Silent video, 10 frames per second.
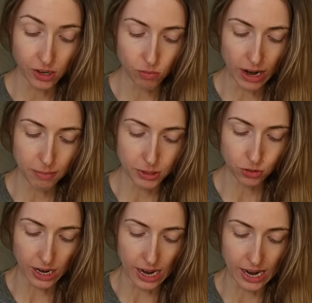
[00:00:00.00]
I'm gonna wrap it
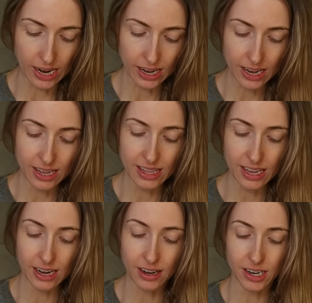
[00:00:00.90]
dry, and
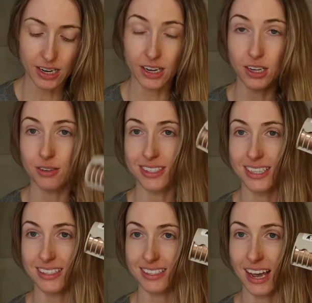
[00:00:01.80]
then I'm gonna use
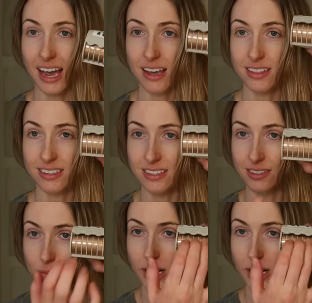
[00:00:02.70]
this guy. This is